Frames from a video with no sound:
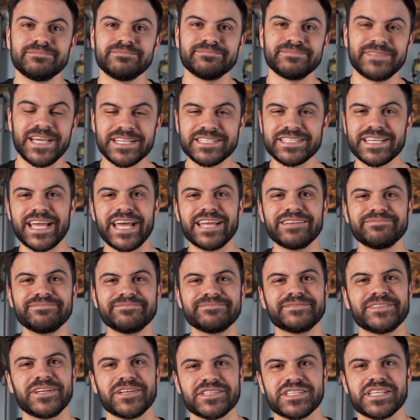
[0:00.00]
Thanks again,
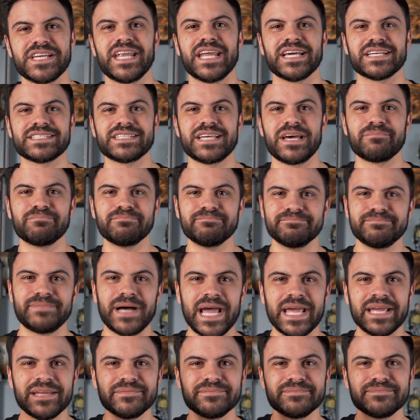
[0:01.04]
and I'll see you next time.
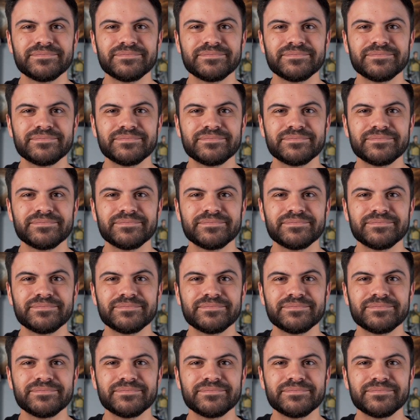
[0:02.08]
Bye.